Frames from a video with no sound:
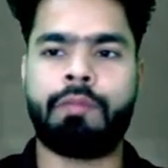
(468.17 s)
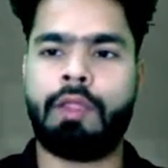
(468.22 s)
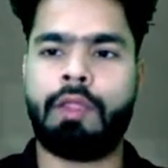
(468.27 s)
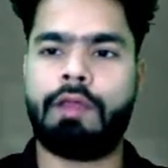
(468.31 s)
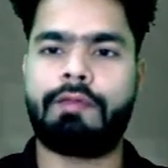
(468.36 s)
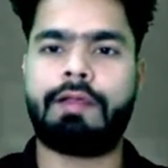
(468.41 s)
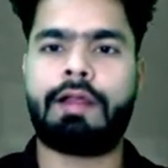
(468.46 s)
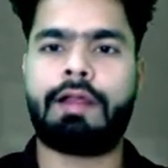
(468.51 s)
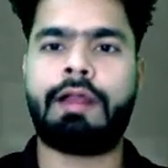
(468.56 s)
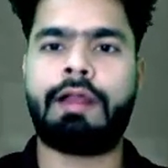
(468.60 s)

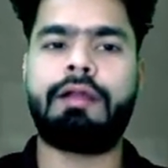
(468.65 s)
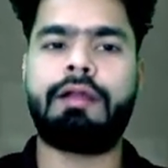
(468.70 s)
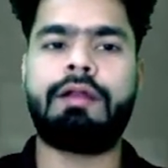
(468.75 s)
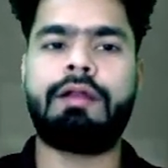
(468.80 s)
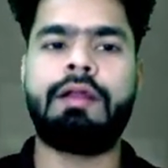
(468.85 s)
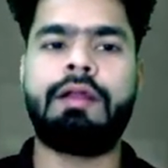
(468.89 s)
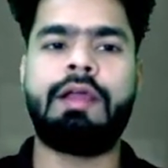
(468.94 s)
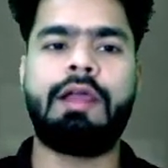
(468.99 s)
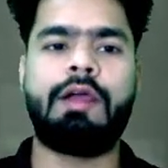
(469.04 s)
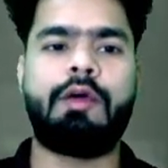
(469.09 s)
Is it
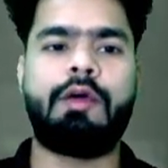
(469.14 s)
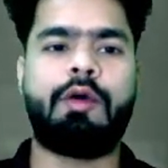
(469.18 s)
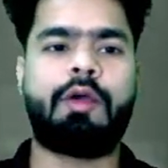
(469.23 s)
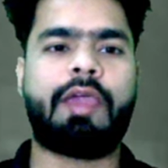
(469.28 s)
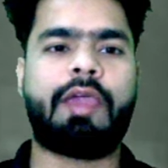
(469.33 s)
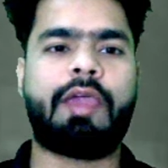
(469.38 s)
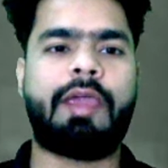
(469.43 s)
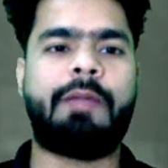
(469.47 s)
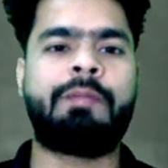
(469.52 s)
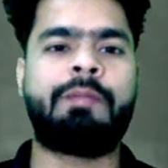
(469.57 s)
clear?
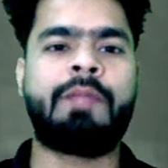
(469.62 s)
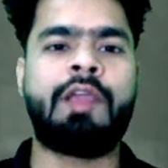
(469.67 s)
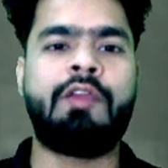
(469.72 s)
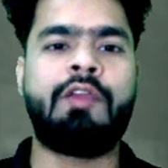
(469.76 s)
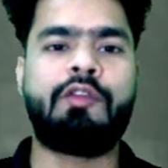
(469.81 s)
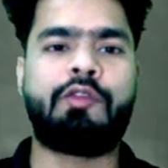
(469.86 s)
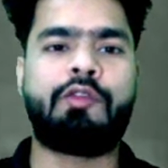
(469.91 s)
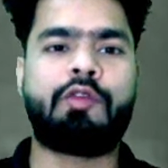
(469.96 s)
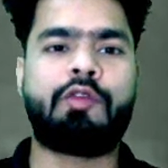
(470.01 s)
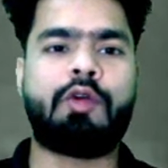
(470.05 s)
Okay.
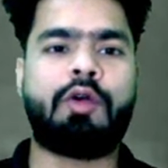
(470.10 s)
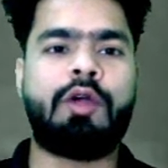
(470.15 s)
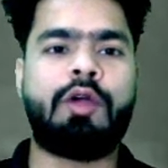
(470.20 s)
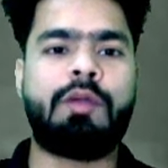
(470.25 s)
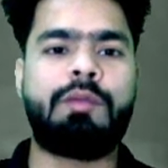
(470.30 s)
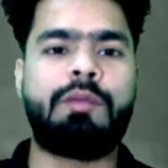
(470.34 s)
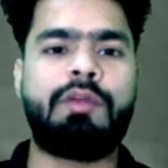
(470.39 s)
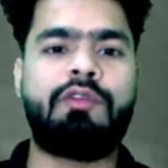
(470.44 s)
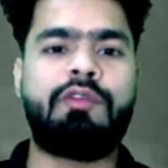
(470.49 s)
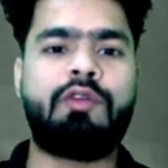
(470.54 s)
So
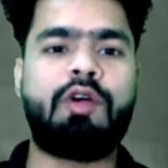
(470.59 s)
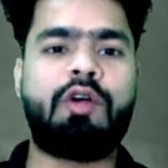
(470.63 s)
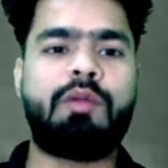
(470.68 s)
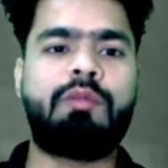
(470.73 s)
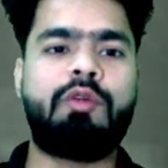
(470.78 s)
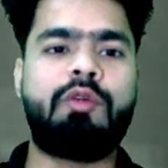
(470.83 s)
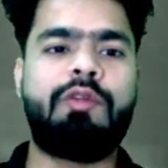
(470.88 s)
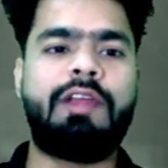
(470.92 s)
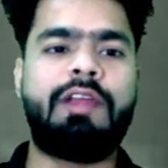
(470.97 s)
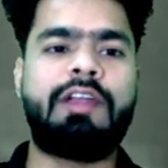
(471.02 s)
before
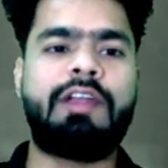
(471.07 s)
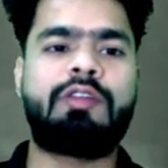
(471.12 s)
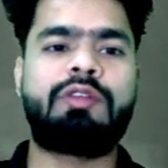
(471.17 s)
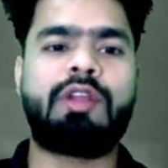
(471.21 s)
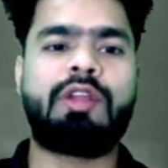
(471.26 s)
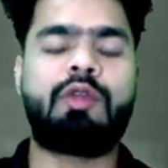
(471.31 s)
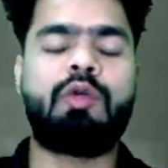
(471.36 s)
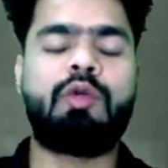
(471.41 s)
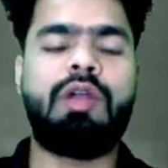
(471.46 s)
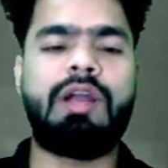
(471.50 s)
moving to
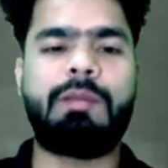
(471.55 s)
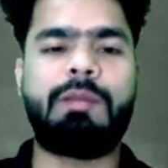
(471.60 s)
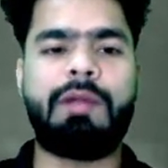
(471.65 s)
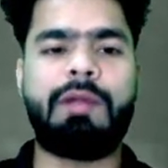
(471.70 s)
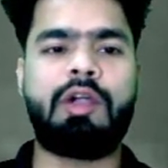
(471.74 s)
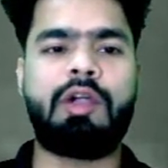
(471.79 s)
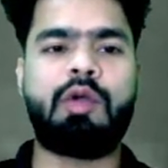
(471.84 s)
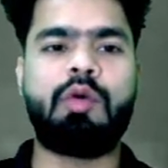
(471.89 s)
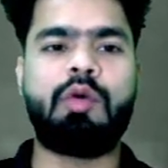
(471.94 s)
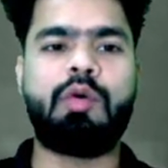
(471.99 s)
the rule
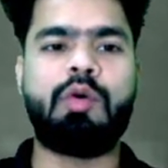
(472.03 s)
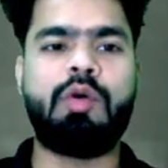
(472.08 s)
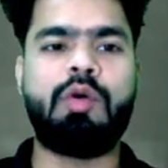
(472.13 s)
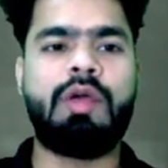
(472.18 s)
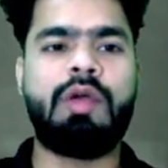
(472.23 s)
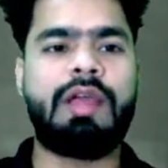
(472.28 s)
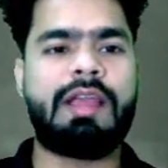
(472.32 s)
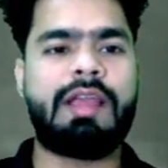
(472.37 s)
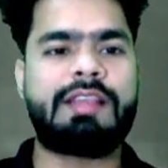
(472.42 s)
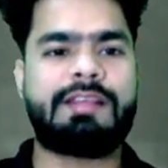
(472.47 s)
number
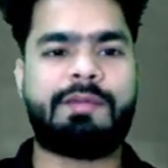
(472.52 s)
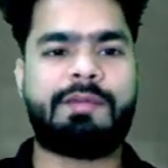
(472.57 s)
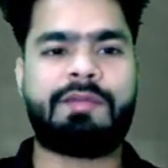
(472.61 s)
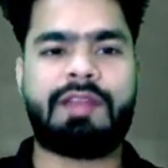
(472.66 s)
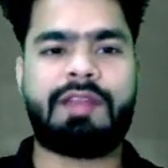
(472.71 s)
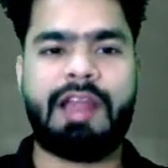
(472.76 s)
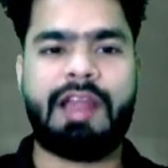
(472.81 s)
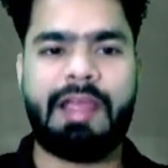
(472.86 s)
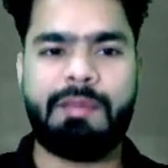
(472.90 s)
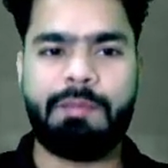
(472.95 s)
2,
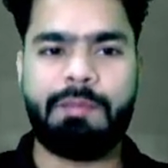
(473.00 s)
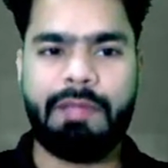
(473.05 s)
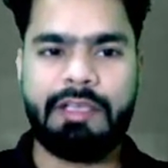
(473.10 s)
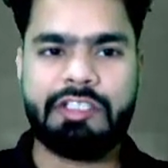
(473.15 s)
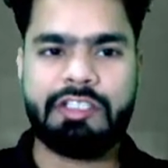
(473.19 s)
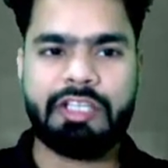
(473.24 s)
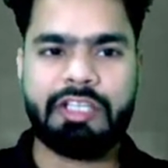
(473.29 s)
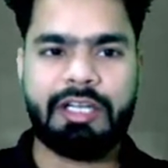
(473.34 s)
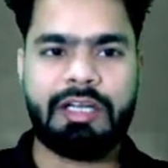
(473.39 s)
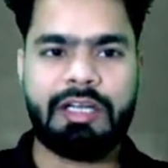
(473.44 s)
subscribe my
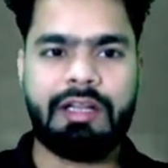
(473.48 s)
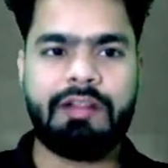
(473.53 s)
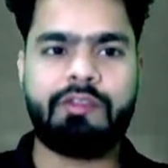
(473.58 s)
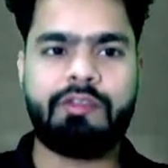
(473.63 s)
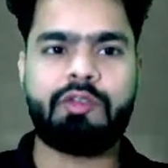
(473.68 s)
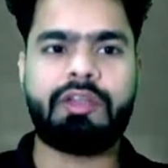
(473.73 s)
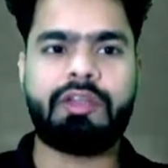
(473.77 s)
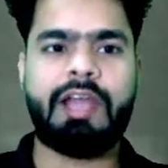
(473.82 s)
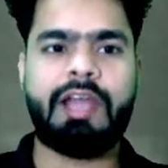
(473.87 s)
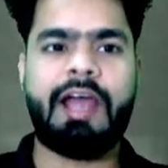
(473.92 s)
channel
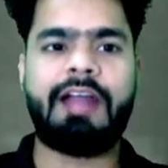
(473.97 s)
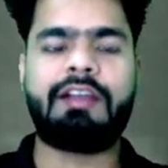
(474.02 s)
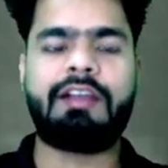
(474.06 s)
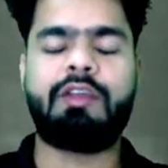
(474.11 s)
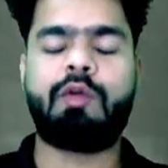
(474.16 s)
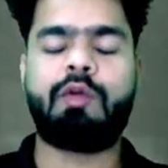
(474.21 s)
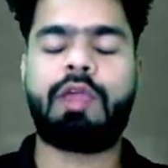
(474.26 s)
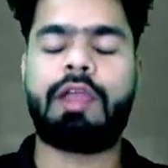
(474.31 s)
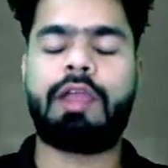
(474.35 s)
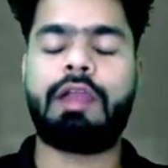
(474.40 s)
so that
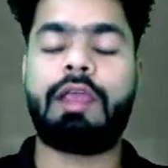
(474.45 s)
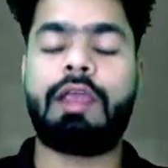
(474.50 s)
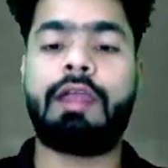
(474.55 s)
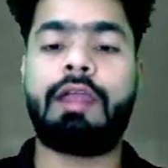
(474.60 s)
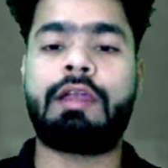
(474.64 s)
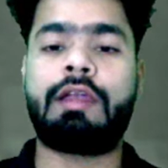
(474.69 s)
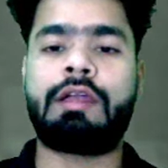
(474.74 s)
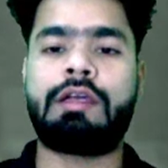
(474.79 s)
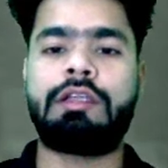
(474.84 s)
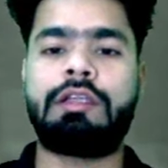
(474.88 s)
you can
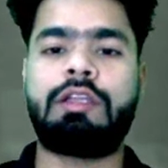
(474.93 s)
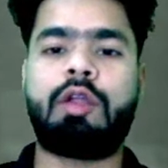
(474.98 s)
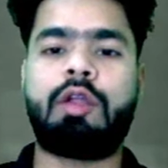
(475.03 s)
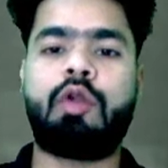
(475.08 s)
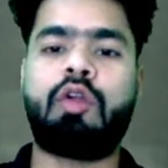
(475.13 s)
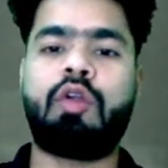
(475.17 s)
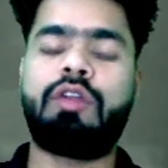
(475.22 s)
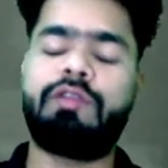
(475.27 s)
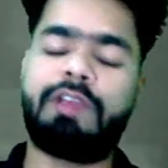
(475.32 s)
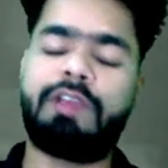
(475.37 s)
get the
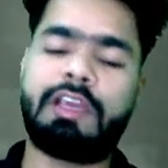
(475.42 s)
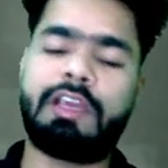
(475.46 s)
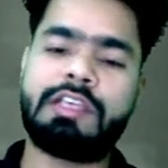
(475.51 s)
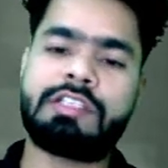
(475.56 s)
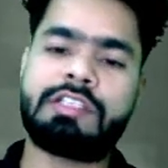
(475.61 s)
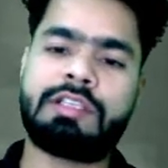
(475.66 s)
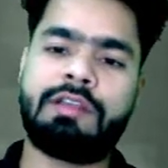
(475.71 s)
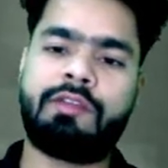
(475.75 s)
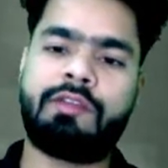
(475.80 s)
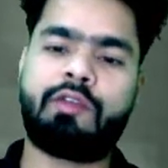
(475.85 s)

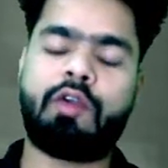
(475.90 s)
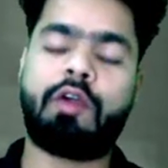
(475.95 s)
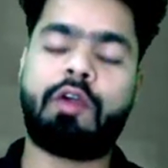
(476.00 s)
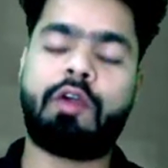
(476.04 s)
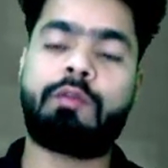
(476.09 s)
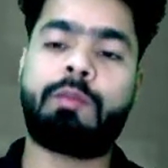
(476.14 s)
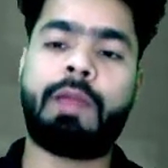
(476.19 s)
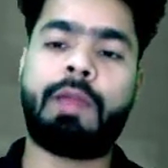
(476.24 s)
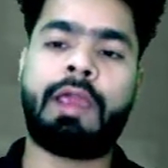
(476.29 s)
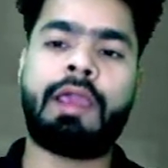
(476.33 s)
notifications
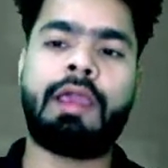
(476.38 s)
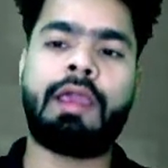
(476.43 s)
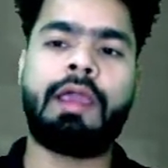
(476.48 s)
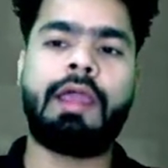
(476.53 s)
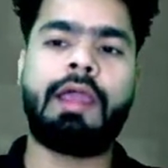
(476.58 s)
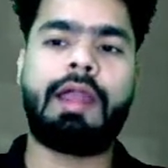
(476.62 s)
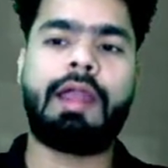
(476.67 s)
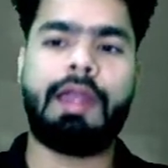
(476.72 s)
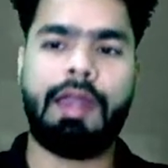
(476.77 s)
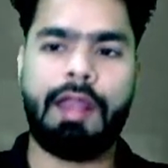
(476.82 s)
of my
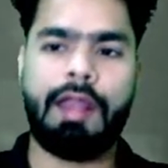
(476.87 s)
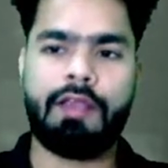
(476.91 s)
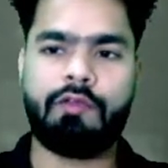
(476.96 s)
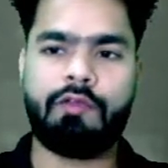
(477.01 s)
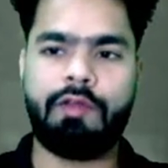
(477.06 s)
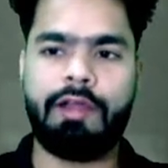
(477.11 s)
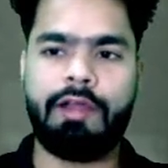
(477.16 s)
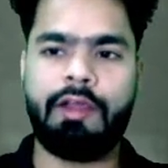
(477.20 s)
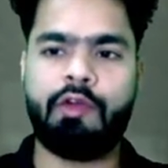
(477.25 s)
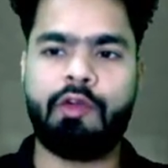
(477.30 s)
next
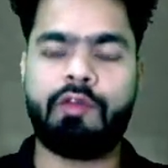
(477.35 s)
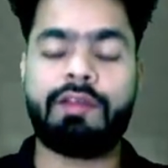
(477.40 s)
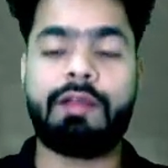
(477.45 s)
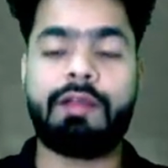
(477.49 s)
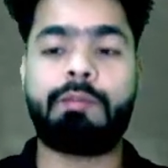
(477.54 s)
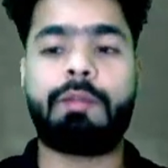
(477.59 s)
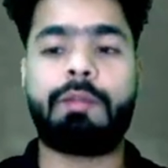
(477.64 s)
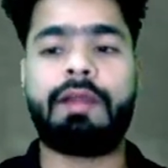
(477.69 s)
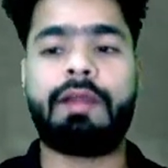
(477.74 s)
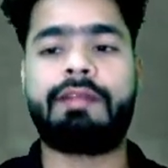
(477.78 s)
videos
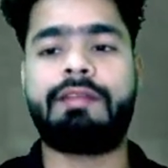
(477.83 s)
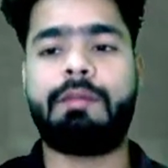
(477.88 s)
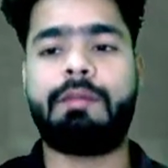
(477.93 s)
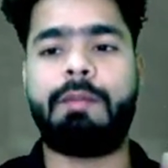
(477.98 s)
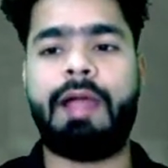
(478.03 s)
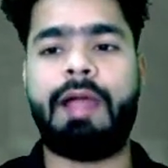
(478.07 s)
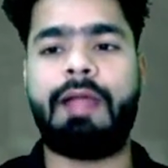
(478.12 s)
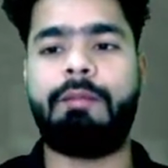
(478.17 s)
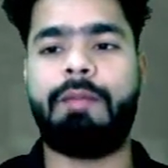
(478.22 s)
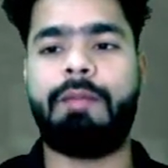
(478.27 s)
and press the
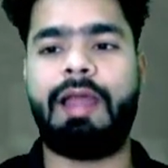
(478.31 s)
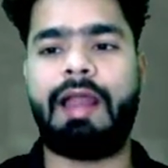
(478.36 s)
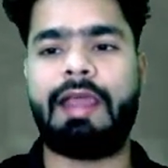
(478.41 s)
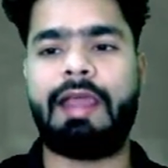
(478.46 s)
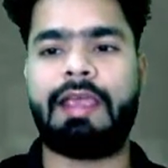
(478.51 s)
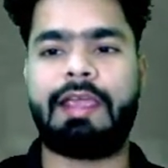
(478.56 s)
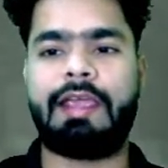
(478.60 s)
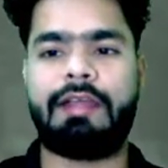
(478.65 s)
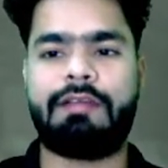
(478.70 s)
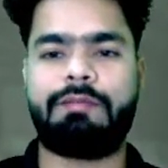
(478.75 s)
bell
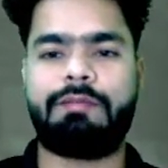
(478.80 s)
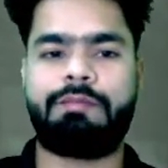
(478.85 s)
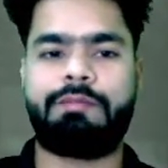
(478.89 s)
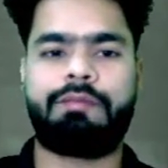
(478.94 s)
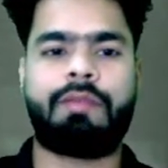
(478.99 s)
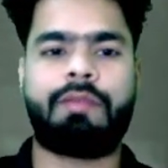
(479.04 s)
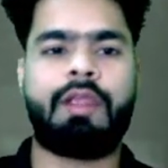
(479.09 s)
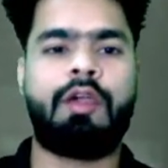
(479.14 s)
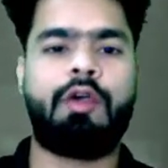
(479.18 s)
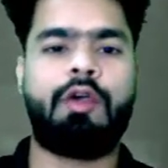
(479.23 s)
icon.
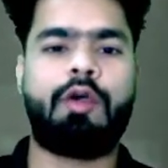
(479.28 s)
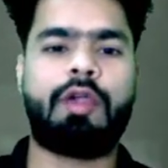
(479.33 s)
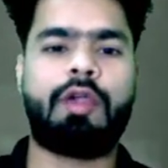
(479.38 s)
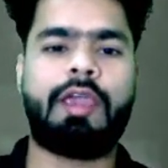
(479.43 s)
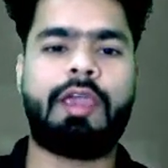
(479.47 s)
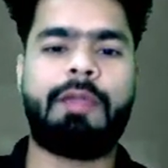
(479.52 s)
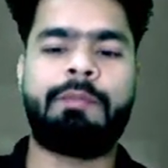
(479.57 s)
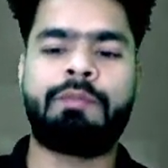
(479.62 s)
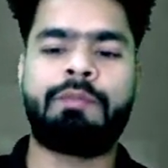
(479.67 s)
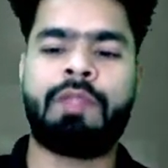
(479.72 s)

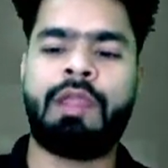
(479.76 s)
Okay.